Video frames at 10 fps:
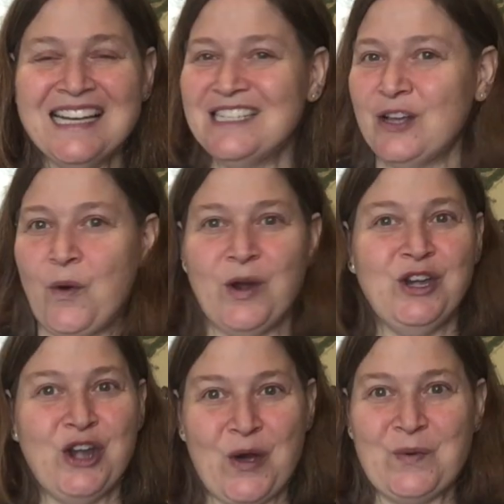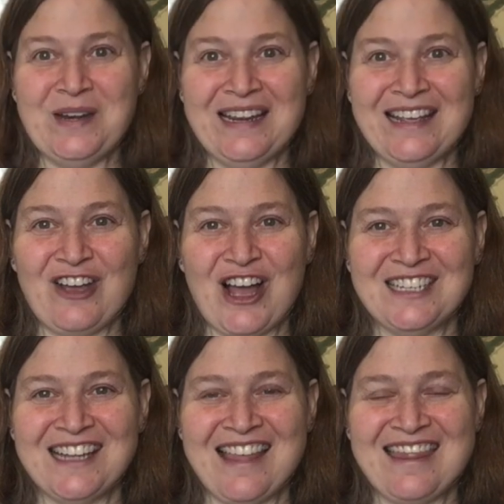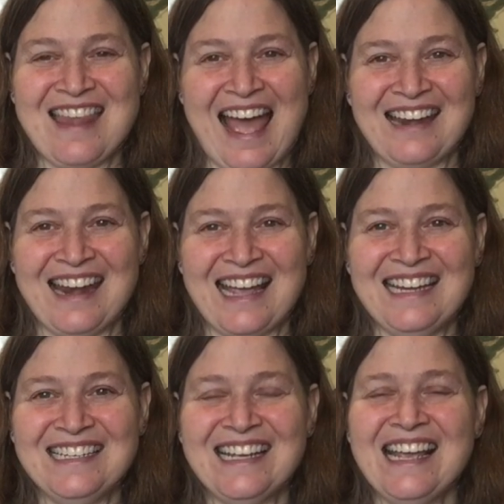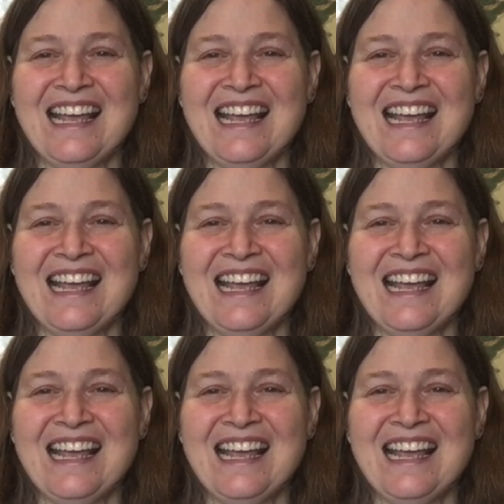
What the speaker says: so no knitting got done that night.